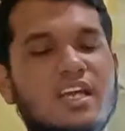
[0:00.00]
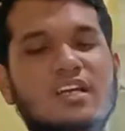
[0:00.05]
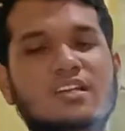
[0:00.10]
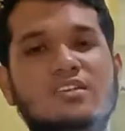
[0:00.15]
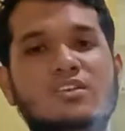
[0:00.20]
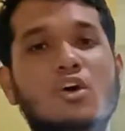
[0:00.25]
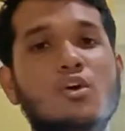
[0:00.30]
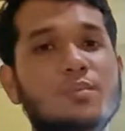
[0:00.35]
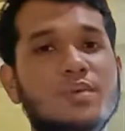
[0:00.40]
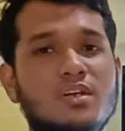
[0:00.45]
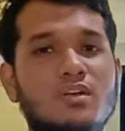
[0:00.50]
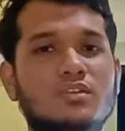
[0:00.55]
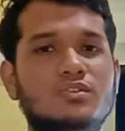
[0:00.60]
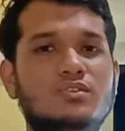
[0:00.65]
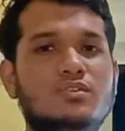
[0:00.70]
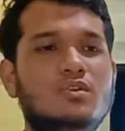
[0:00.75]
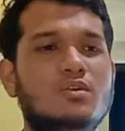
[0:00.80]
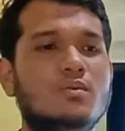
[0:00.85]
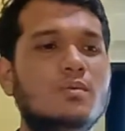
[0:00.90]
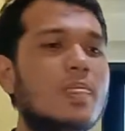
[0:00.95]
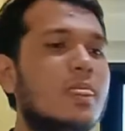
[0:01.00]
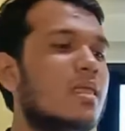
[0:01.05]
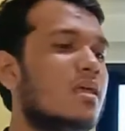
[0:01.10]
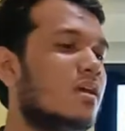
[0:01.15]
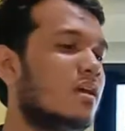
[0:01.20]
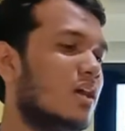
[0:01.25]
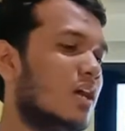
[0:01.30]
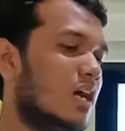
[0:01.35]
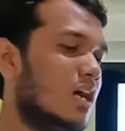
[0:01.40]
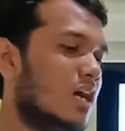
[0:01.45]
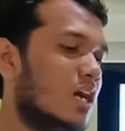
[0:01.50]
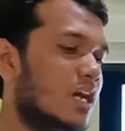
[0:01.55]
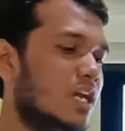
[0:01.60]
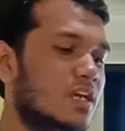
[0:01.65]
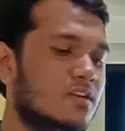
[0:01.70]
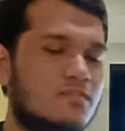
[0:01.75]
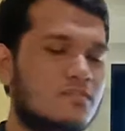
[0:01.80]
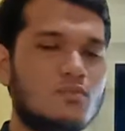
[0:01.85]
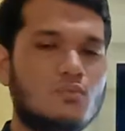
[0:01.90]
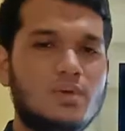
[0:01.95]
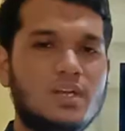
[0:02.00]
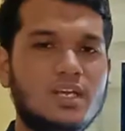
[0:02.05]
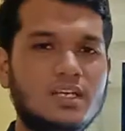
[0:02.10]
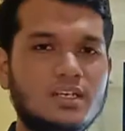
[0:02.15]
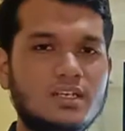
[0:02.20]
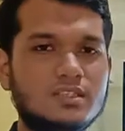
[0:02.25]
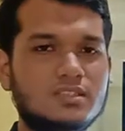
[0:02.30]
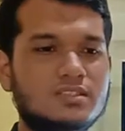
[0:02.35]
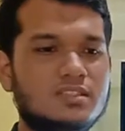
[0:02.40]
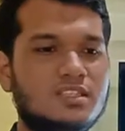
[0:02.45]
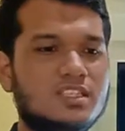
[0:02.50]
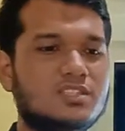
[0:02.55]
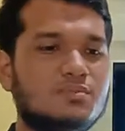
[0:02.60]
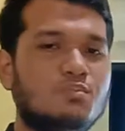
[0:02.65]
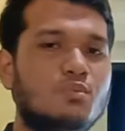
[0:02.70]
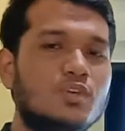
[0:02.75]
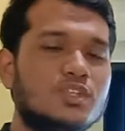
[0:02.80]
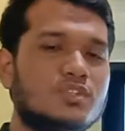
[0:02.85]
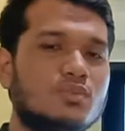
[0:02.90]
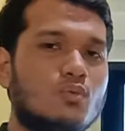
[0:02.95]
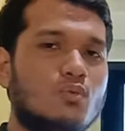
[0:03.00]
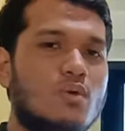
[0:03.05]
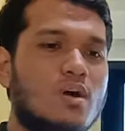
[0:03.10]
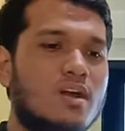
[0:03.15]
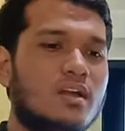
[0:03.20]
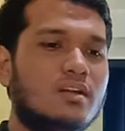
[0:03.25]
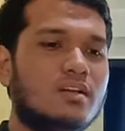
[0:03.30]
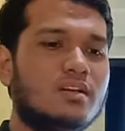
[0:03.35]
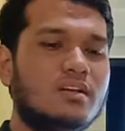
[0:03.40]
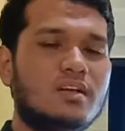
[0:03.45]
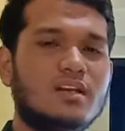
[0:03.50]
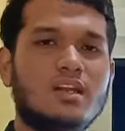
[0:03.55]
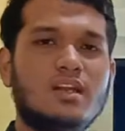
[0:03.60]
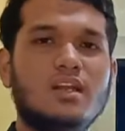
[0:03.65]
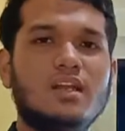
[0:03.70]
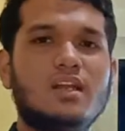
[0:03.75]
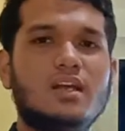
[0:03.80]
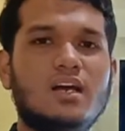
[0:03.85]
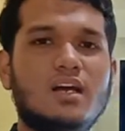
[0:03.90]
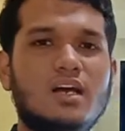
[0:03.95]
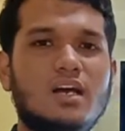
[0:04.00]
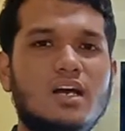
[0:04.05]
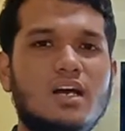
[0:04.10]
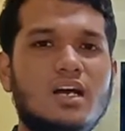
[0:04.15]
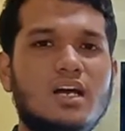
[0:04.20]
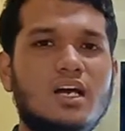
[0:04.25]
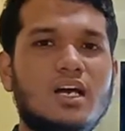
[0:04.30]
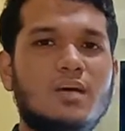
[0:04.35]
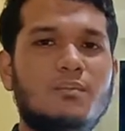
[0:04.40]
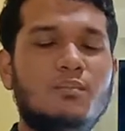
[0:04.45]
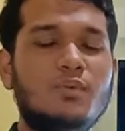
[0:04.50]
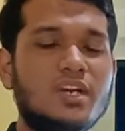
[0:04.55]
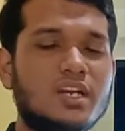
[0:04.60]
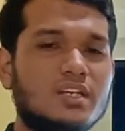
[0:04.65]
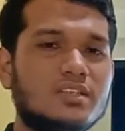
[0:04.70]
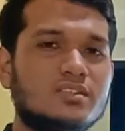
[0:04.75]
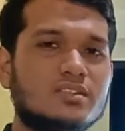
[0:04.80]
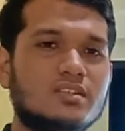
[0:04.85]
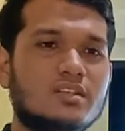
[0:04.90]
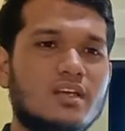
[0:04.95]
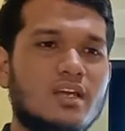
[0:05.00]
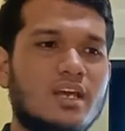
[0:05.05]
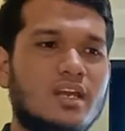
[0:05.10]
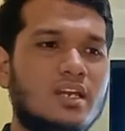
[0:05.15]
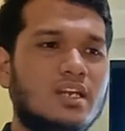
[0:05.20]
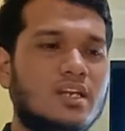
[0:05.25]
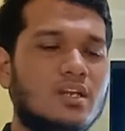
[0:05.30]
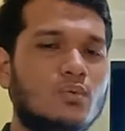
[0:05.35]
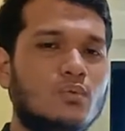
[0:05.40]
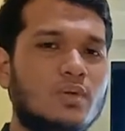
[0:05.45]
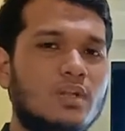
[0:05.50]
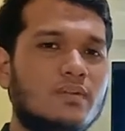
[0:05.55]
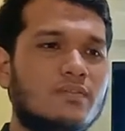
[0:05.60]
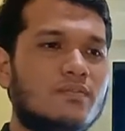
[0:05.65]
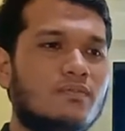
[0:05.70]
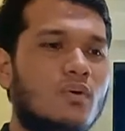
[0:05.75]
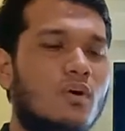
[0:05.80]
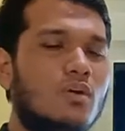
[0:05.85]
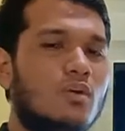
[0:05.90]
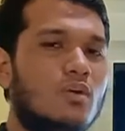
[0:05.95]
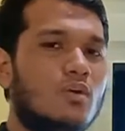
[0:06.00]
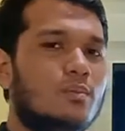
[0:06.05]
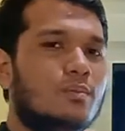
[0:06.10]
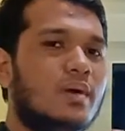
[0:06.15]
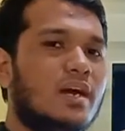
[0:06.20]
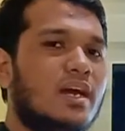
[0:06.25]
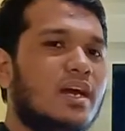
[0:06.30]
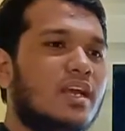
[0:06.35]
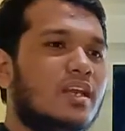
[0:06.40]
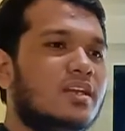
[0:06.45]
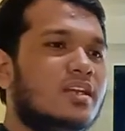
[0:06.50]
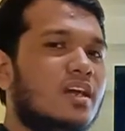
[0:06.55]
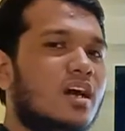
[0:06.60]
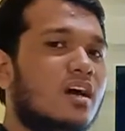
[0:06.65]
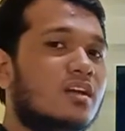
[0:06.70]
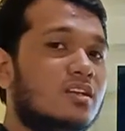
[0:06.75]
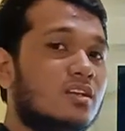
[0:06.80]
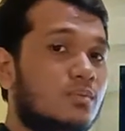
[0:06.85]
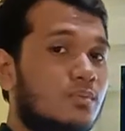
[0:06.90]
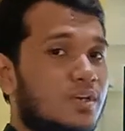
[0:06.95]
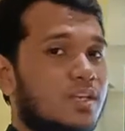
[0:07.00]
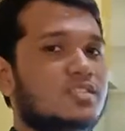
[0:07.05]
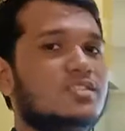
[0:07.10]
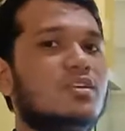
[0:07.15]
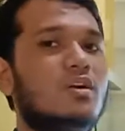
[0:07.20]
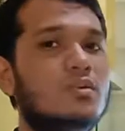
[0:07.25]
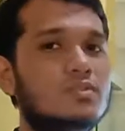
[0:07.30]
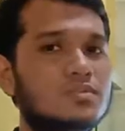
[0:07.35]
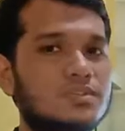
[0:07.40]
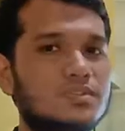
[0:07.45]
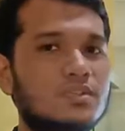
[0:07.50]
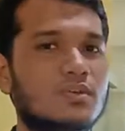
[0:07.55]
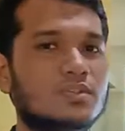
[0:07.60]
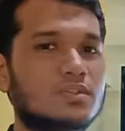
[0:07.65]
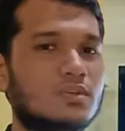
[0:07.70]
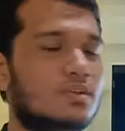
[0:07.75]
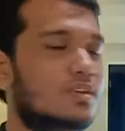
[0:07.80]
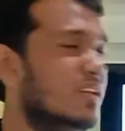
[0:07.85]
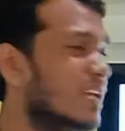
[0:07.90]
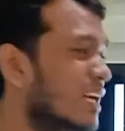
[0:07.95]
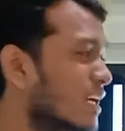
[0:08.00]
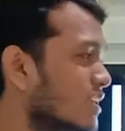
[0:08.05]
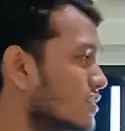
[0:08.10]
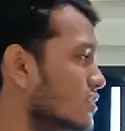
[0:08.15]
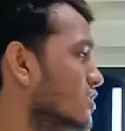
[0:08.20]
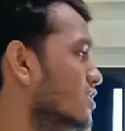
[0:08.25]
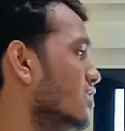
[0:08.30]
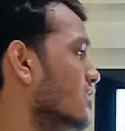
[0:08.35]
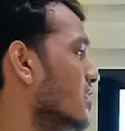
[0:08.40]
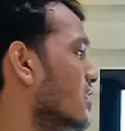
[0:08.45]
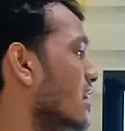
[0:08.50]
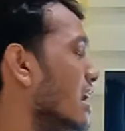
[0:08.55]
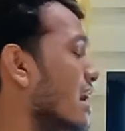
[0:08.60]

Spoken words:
a dominoes, if we just push one bricks, and it will follow by the other bricks also. So that's the